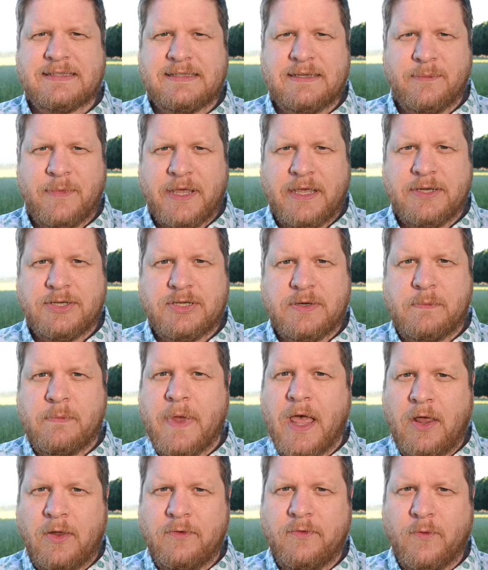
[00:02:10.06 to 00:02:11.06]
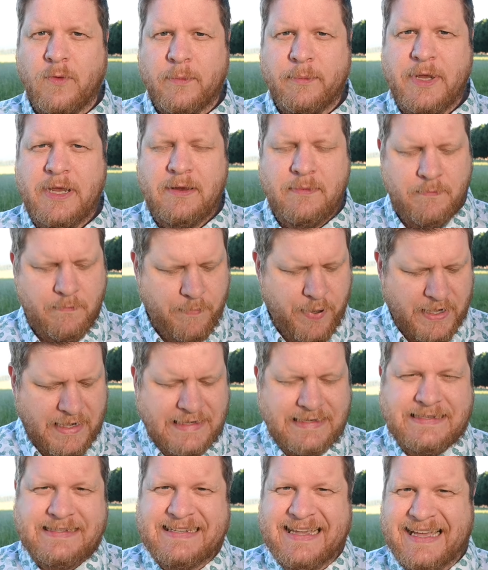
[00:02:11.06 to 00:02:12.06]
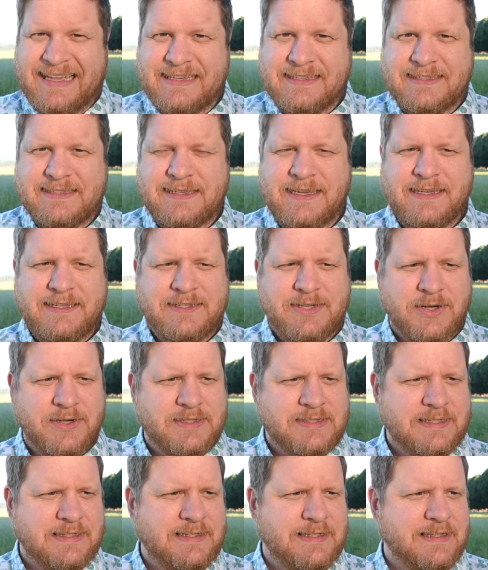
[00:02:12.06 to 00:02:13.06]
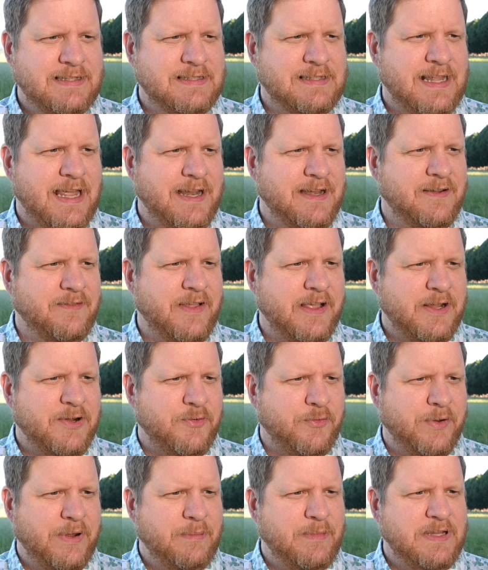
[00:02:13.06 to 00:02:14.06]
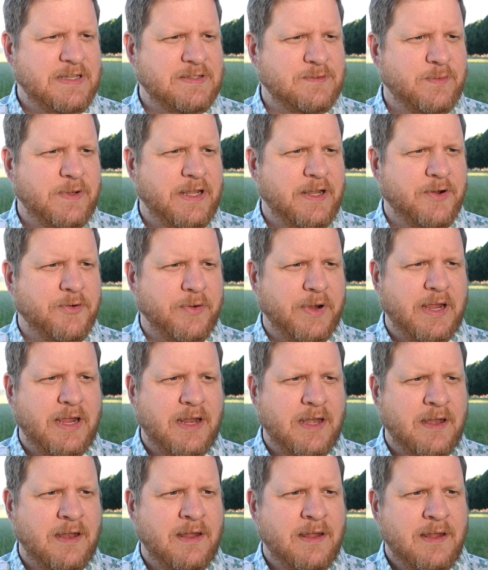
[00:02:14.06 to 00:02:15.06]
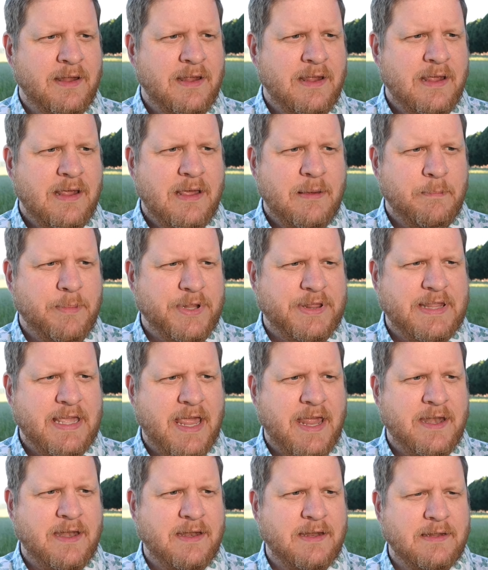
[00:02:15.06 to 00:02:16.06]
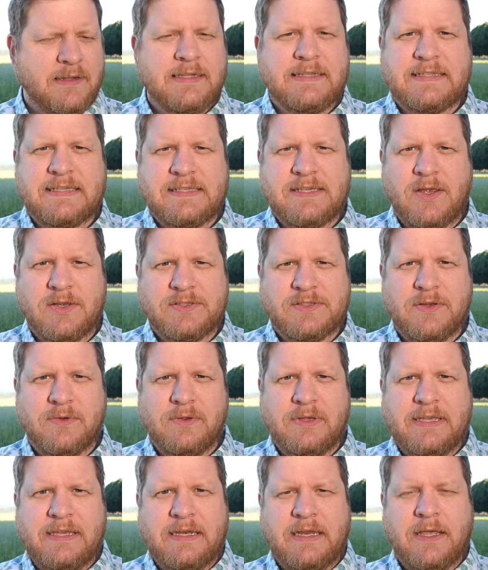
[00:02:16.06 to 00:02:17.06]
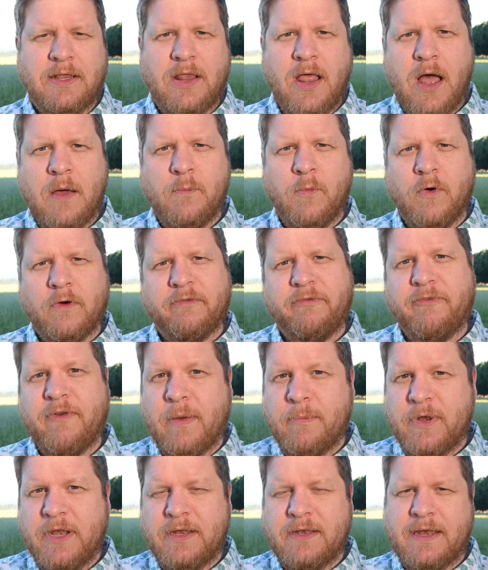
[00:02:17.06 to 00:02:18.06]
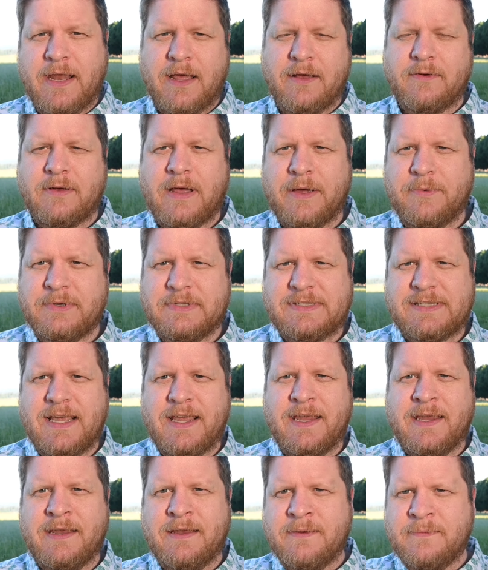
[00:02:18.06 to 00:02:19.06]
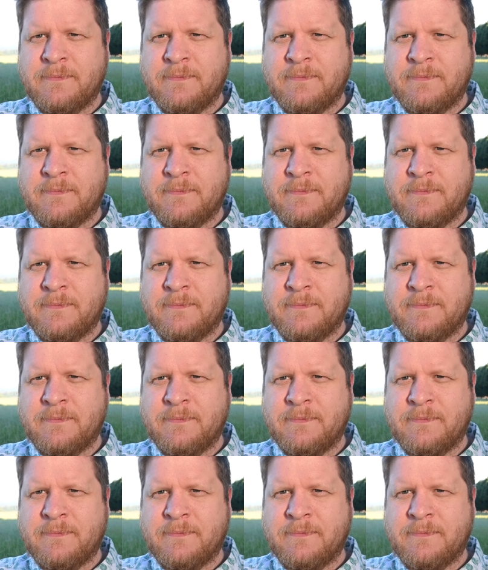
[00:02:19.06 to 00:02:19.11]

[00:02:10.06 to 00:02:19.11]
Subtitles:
seem like it should meld for me, but it does. It turns into this kind of like creamy, sweet green, but then this is also leaning a lot more feminine now, I would say.